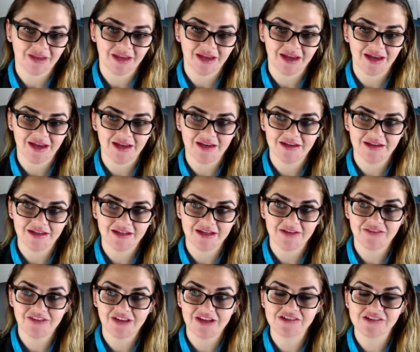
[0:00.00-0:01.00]
And if
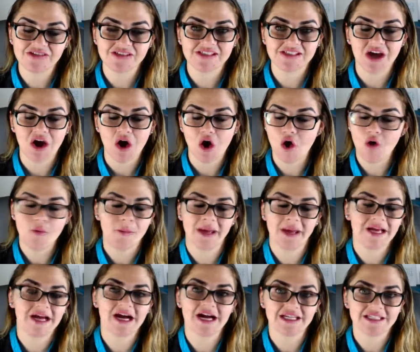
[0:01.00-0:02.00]
the answer is, oh my
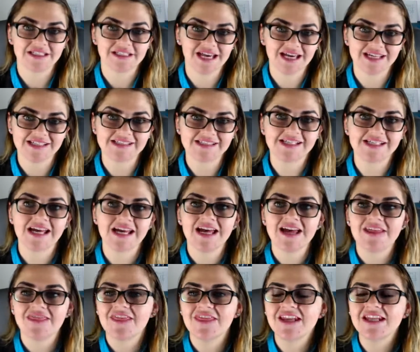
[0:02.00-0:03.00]
God, yes,
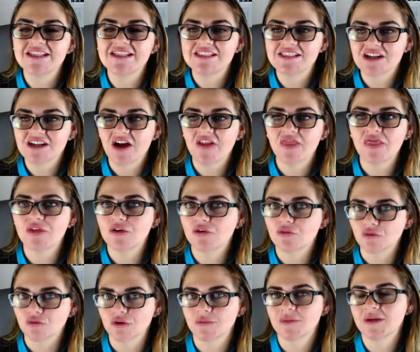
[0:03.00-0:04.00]
then it's not the
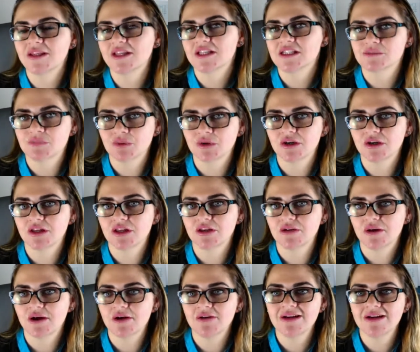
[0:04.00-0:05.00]
grooming that's burning you
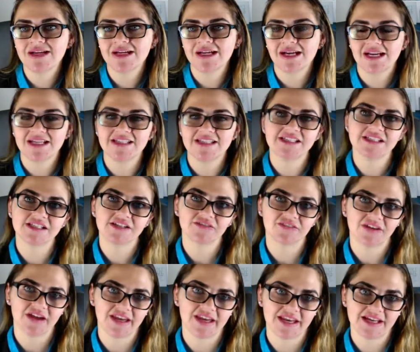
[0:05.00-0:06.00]
out. It's the
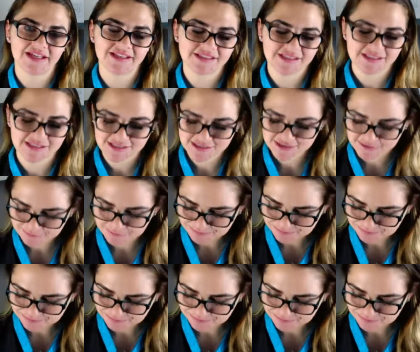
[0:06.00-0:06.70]
finances.